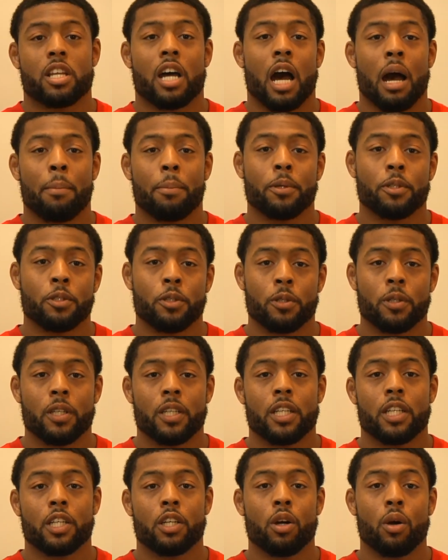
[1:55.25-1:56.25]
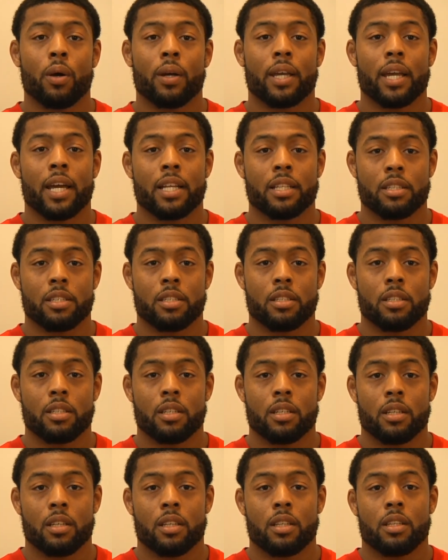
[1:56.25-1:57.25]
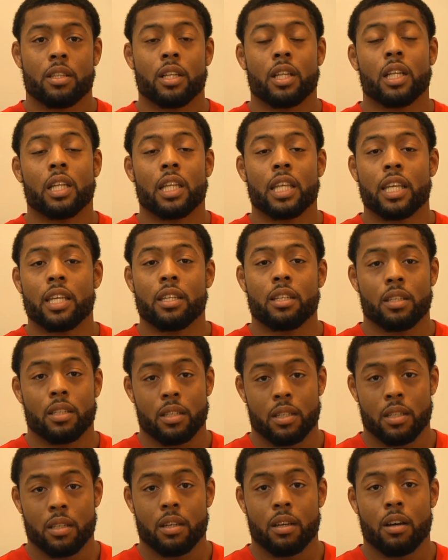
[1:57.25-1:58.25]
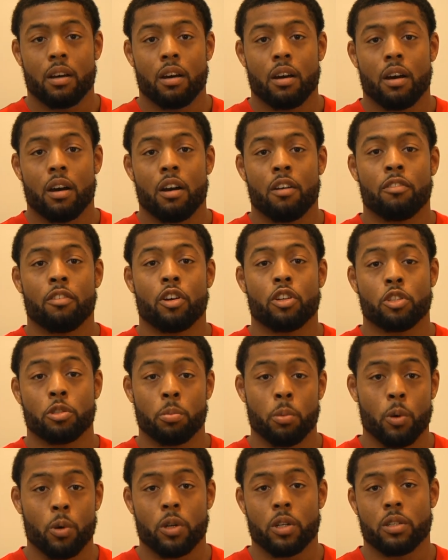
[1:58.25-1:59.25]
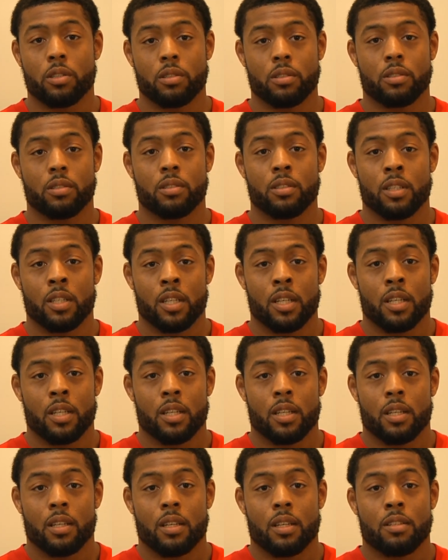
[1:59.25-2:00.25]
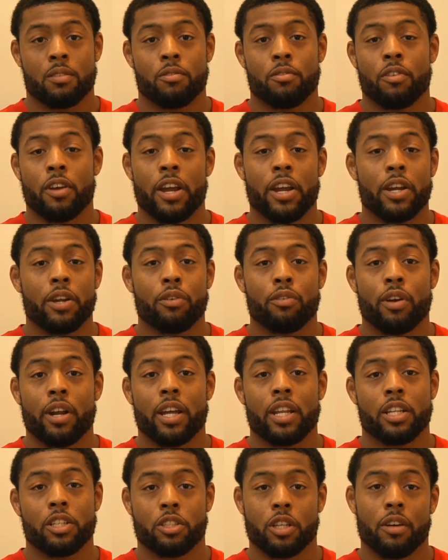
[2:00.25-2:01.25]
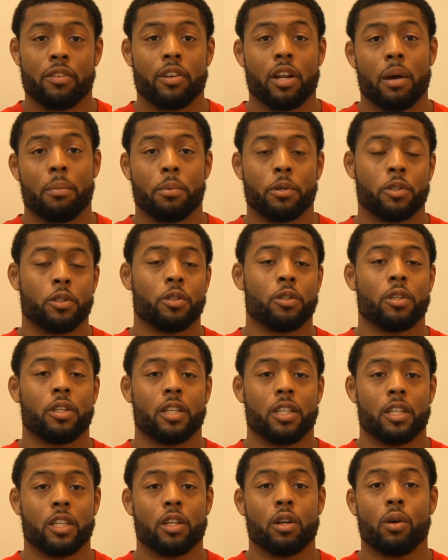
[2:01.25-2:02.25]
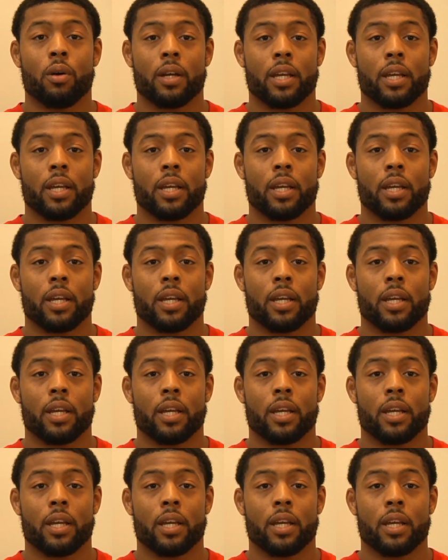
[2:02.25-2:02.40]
the opportunity to go against the elite of our sport. It's very rare that you have an opportunity to go